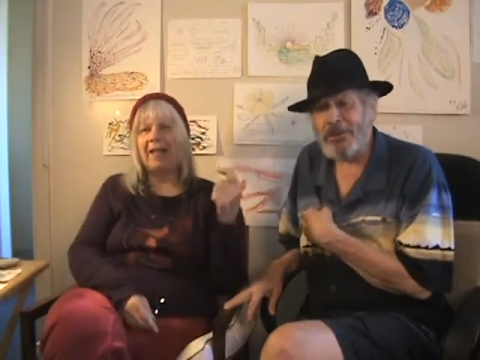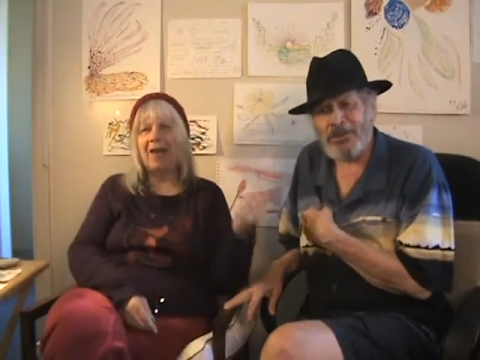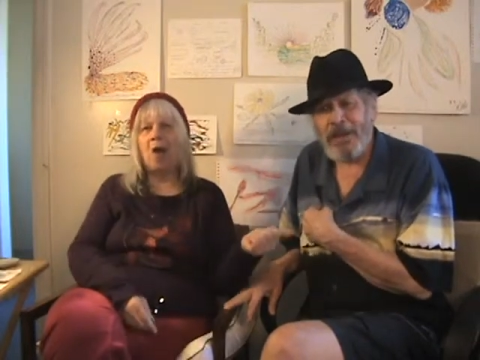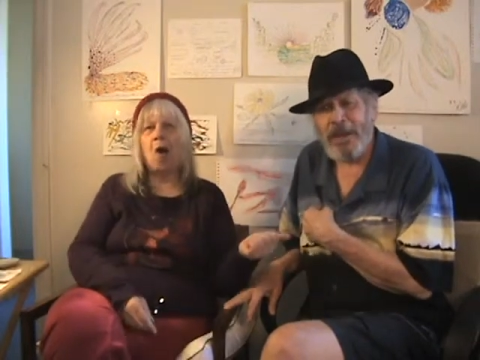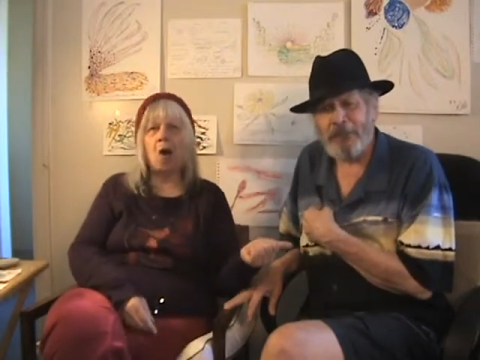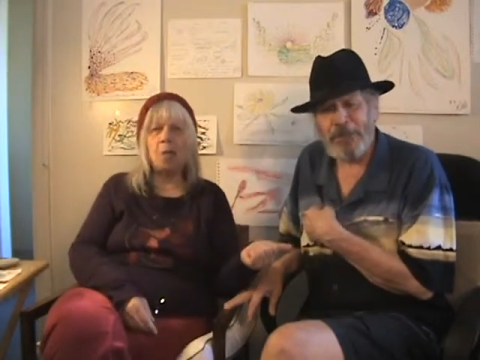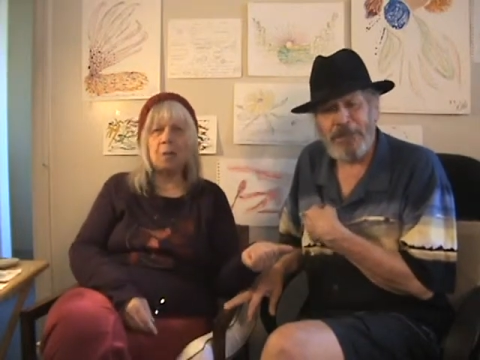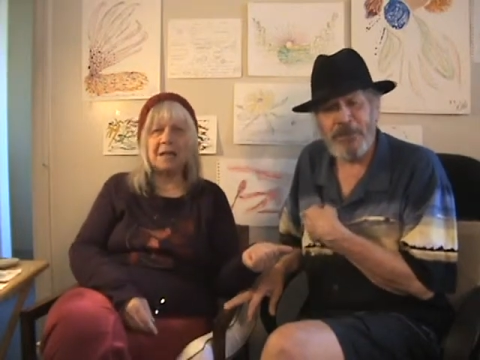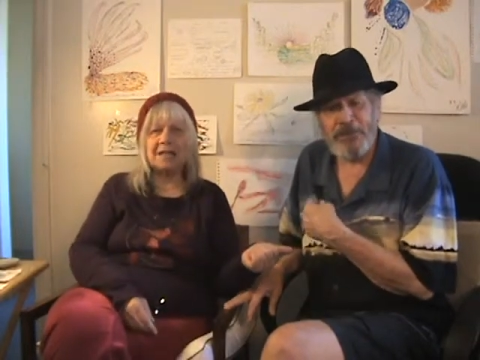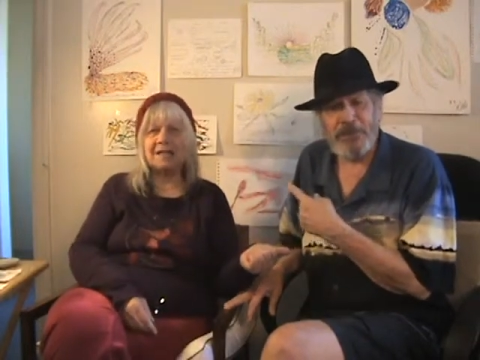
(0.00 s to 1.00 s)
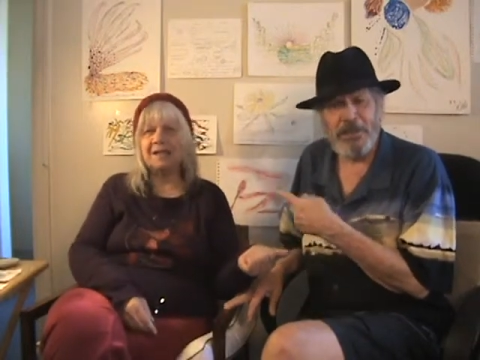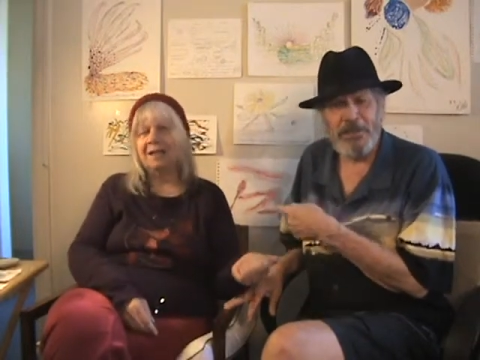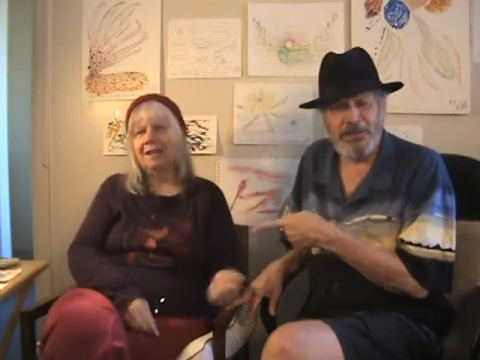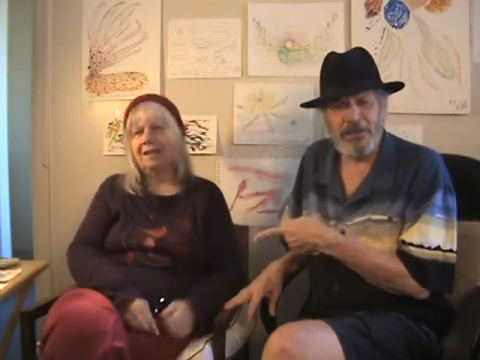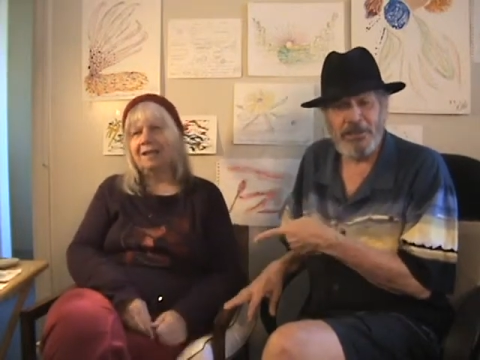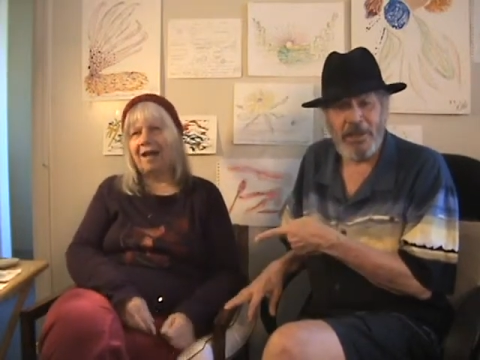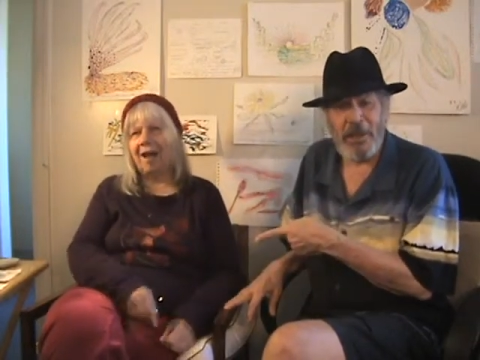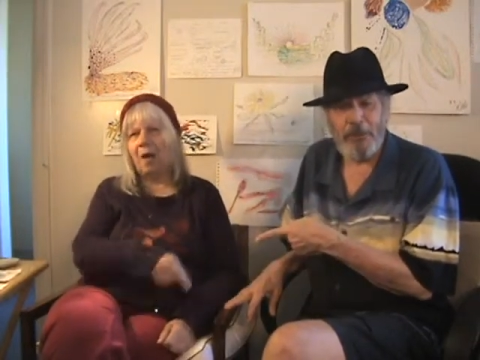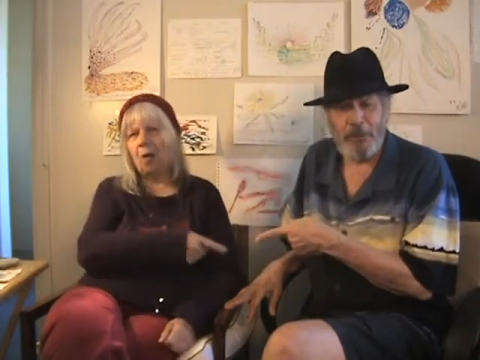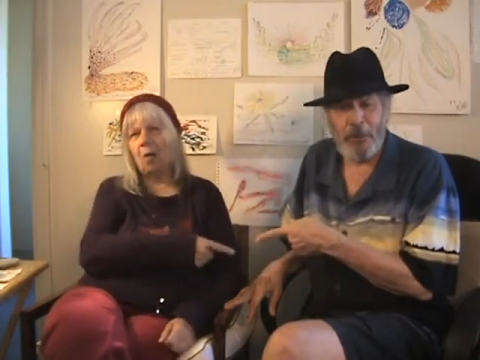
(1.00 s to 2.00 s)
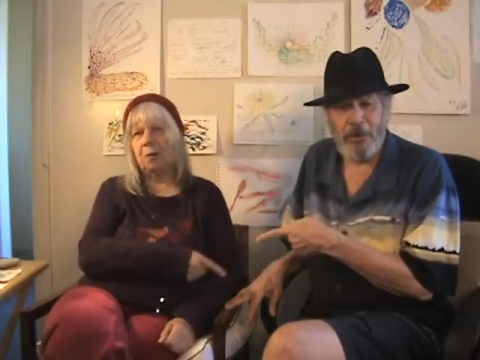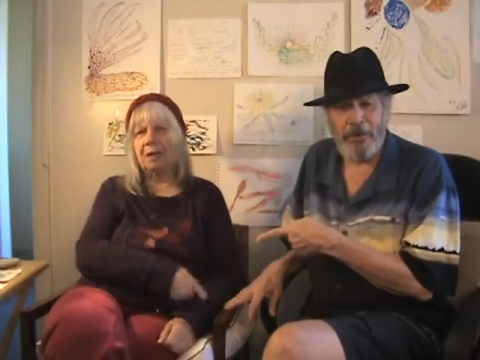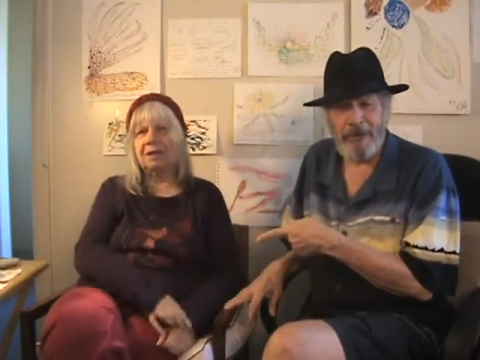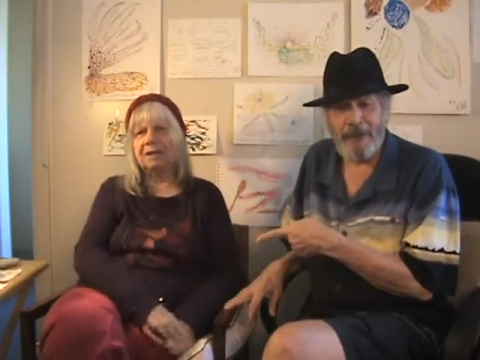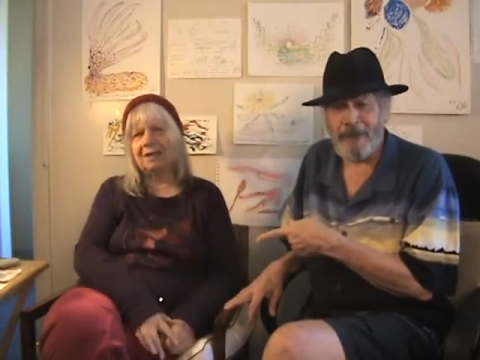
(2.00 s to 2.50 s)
Speaker 1: the stompy. Homeless, She's the stomper. All right?